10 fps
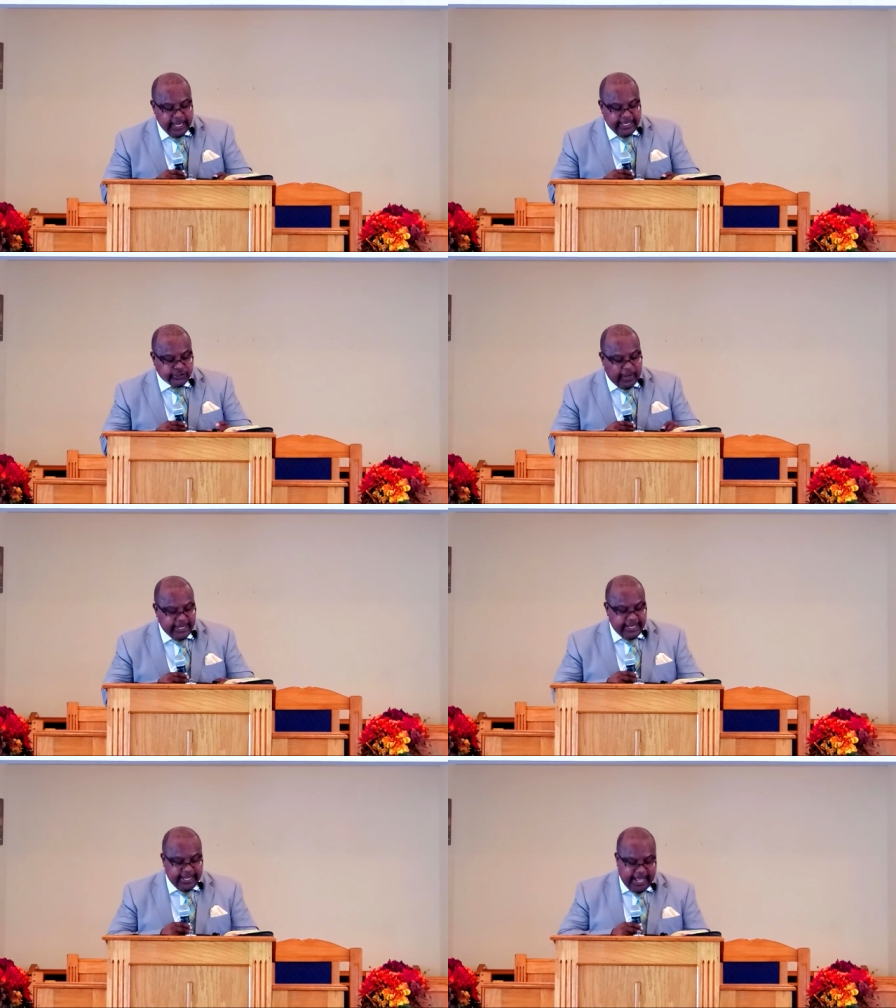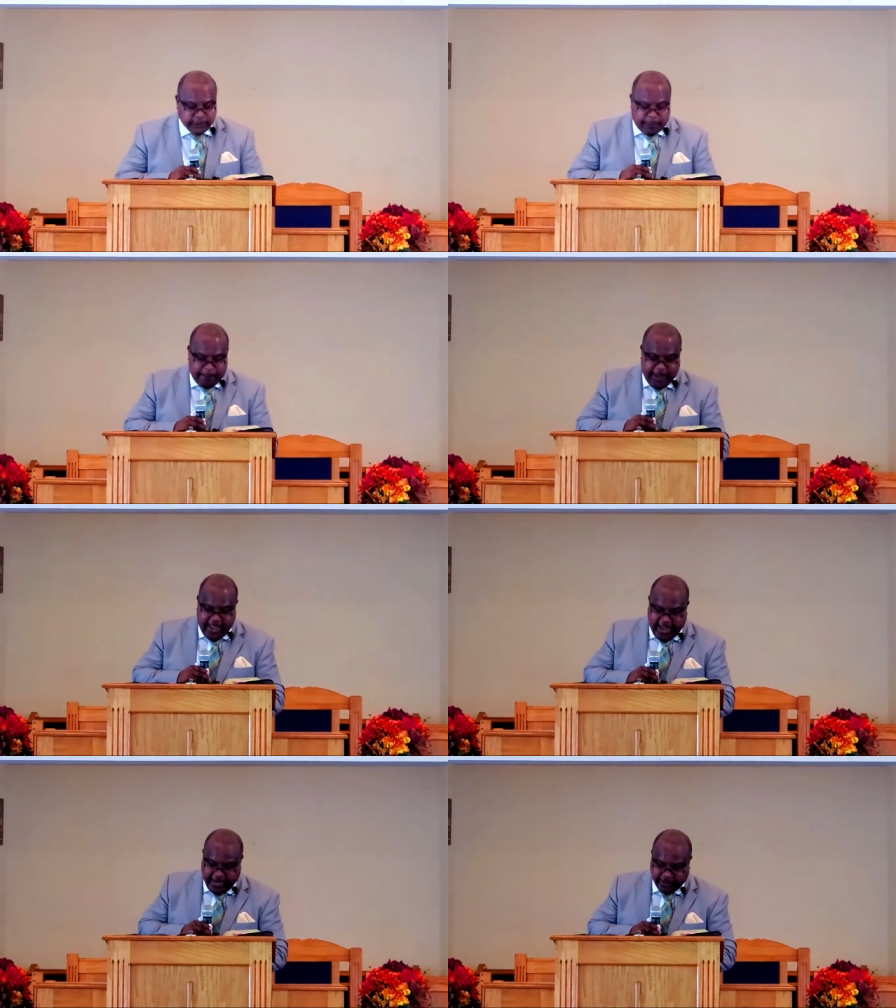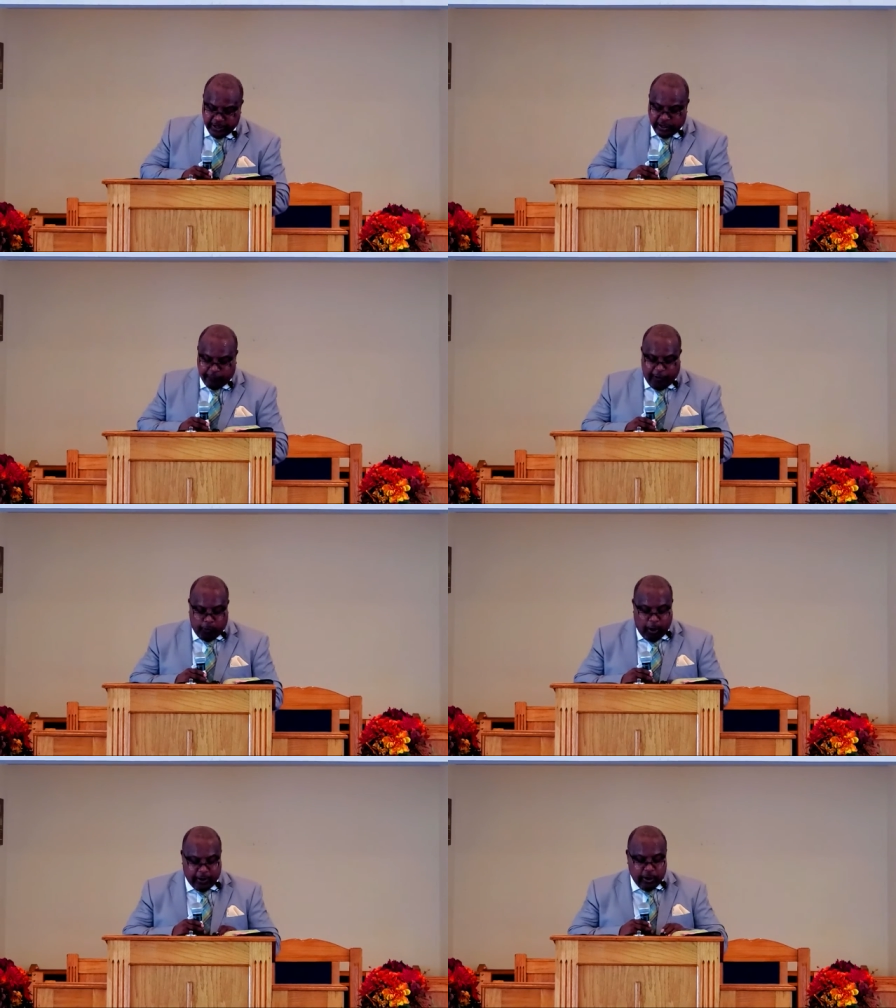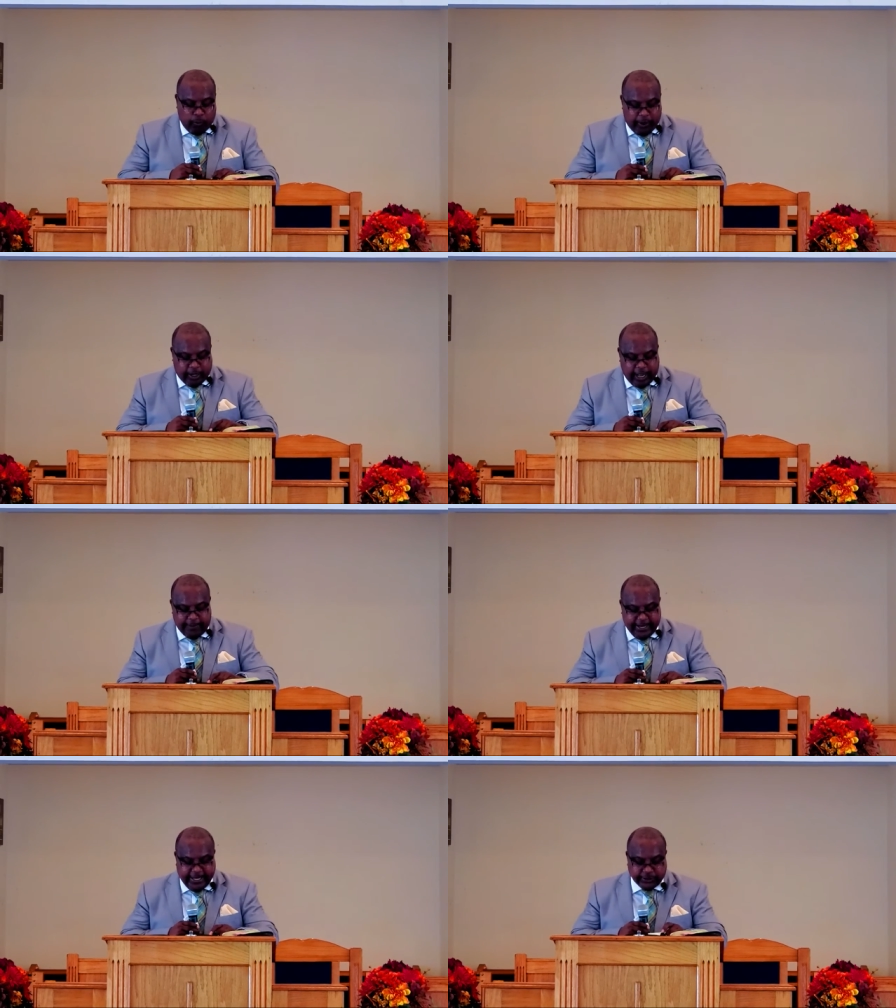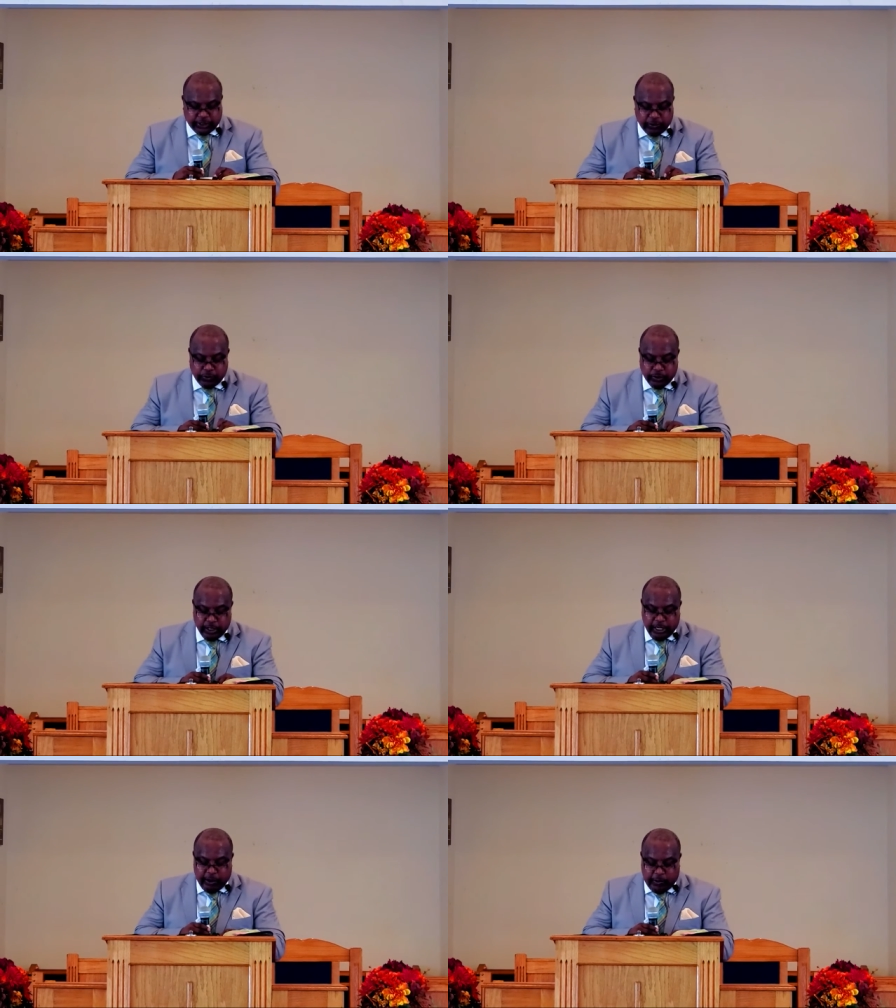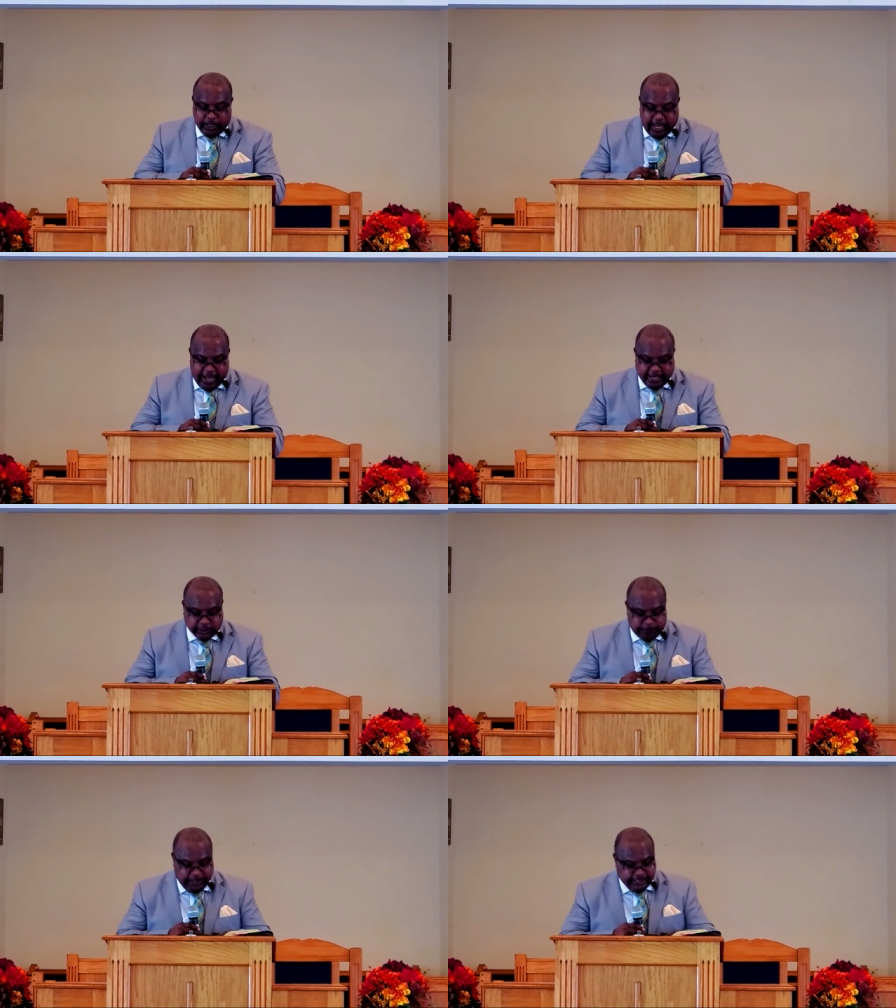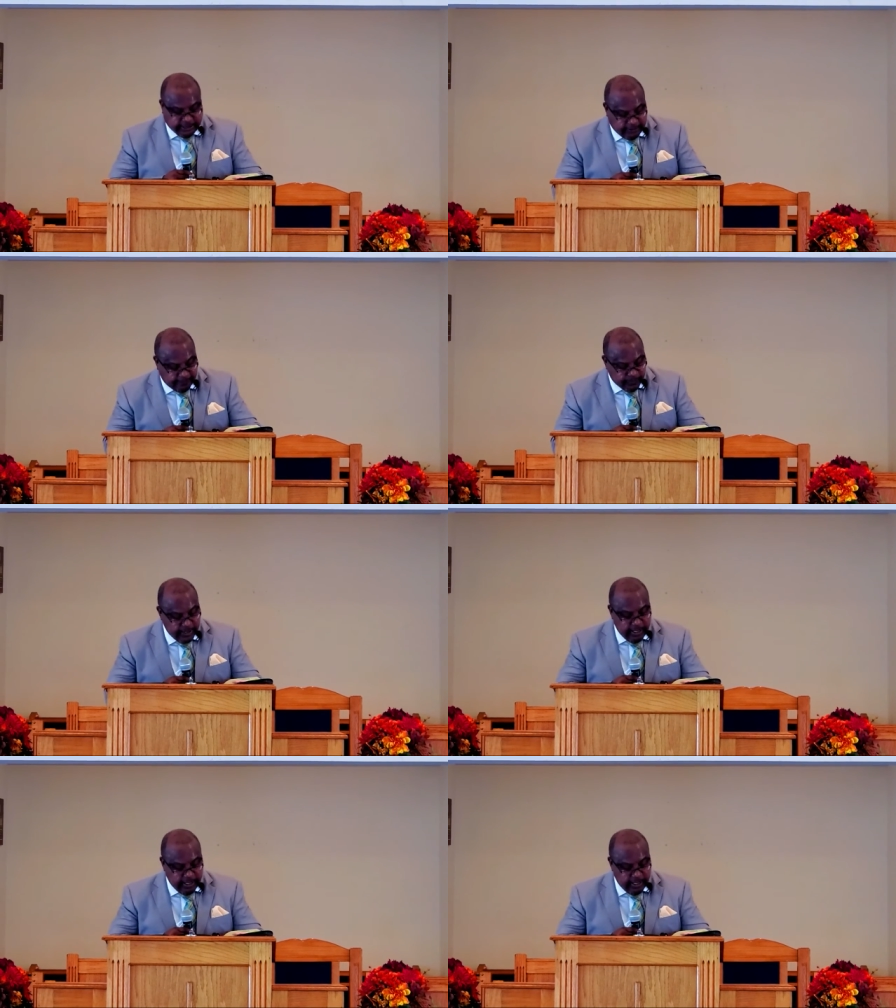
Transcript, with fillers: He's trying to get us prepared for what we're coming into when God speaks.